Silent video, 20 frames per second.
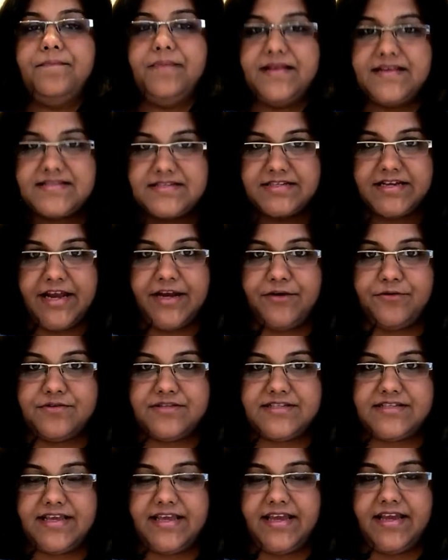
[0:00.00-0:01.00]
Please try to
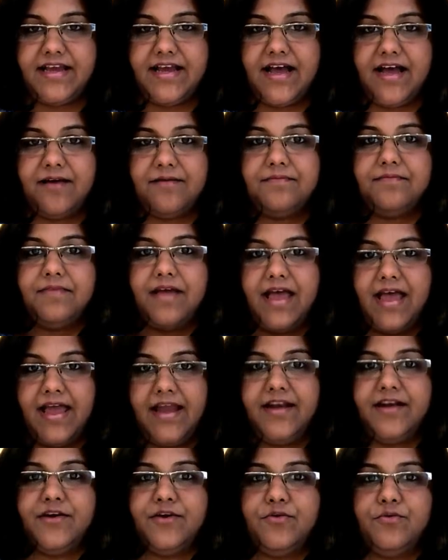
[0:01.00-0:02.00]
stay calm
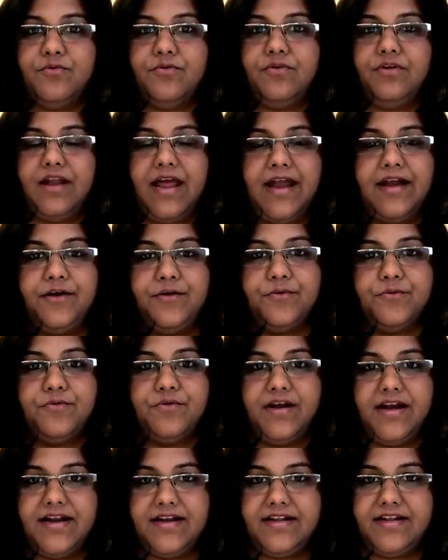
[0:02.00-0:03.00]
and cool, and
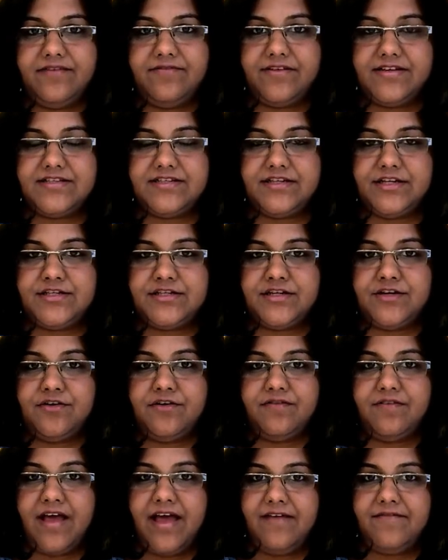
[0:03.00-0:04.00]
don't let the frustration
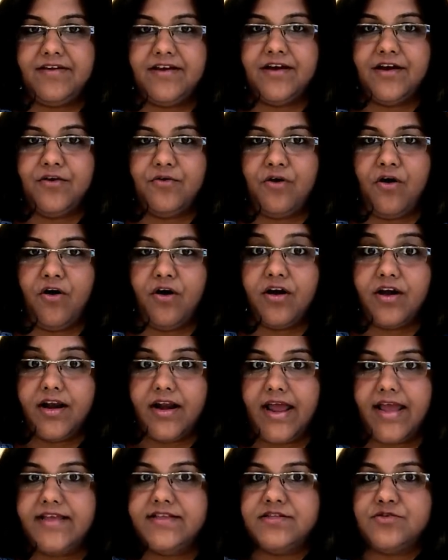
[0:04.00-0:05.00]
of having an
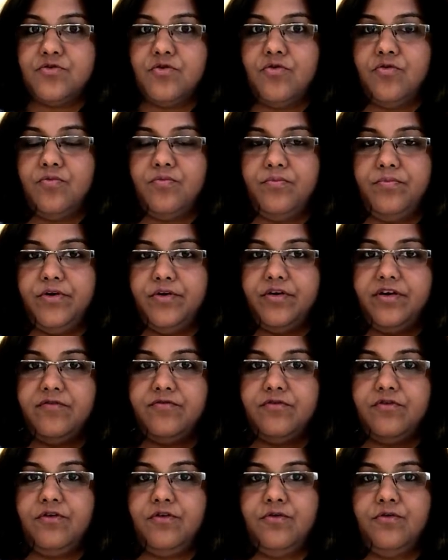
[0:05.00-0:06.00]
organized home,
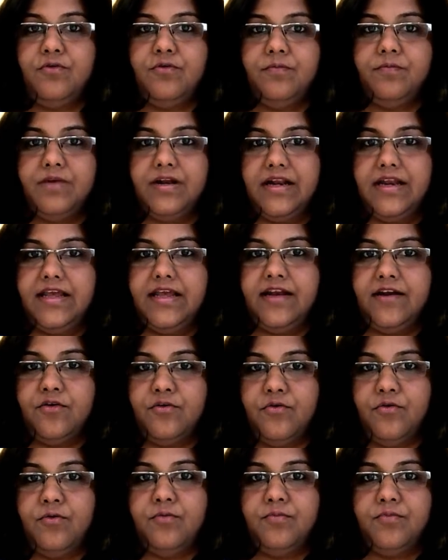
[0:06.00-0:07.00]
beautiful home, clean
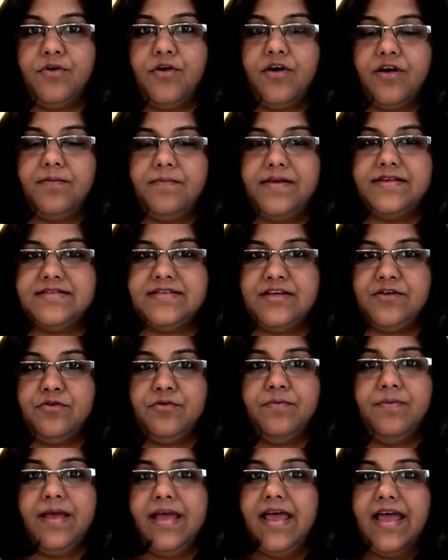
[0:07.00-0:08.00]
home, non-messy
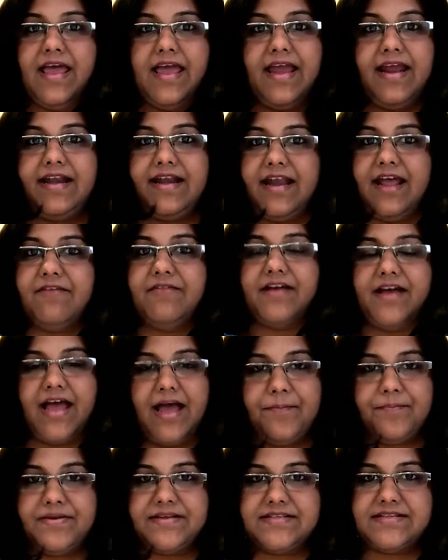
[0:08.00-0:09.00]
home, it never
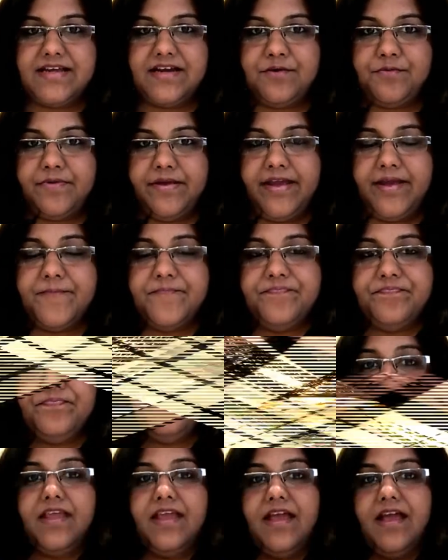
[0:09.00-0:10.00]
happens that way.
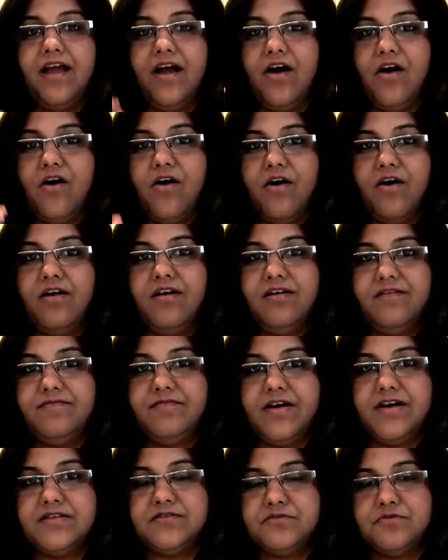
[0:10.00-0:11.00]
All
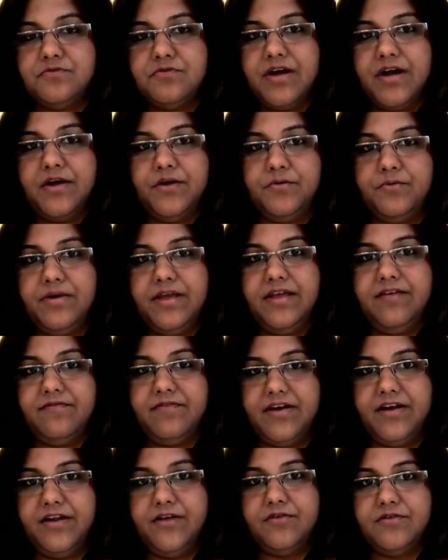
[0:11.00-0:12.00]
of us who are doing
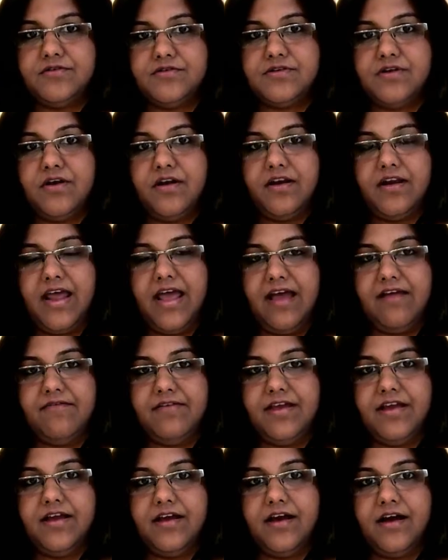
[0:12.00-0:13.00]
videos on
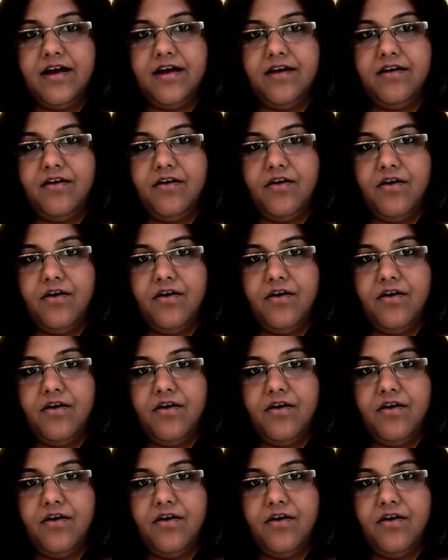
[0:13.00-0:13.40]
having a